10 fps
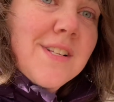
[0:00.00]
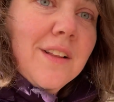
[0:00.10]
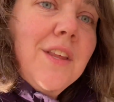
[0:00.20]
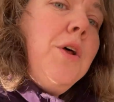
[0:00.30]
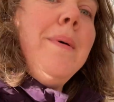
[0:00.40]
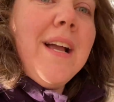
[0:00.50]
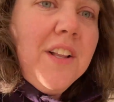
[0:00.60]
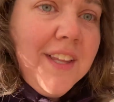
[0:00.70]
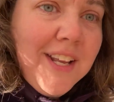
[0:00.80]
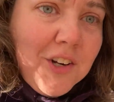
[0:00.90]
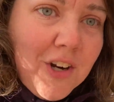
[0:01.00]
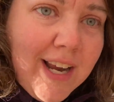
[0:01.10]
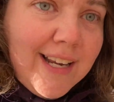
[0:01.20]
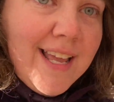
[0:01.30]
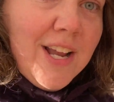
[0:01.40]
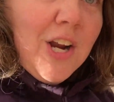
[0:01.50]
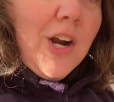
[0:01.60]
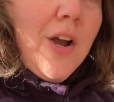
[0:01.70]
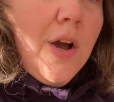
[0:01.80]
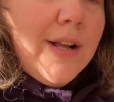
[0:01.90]
a little bit cleaner in
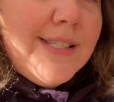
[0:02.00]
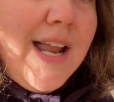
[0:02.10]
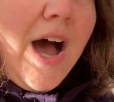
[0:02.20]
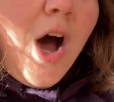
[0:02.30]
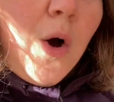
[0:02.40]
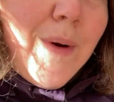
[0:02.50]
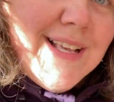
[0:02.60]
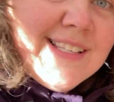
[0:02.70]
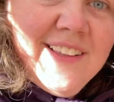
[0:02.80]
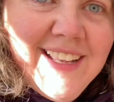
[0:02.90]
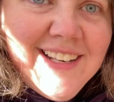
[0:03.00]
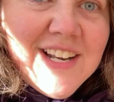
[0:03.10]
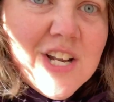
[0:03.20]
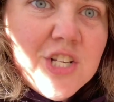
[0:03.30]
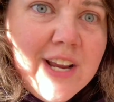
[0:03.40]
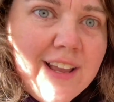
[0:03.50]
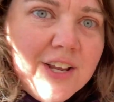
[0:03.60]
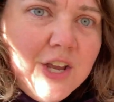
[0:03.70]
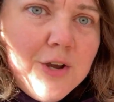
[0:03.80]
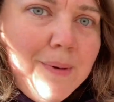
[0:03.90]
here. It's not always clean in a chicken
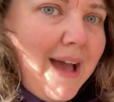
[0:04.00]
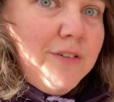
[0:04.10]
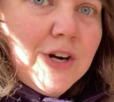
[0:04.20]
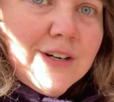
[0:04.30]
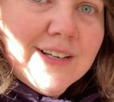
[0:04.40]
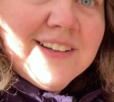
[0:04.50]
coop ever.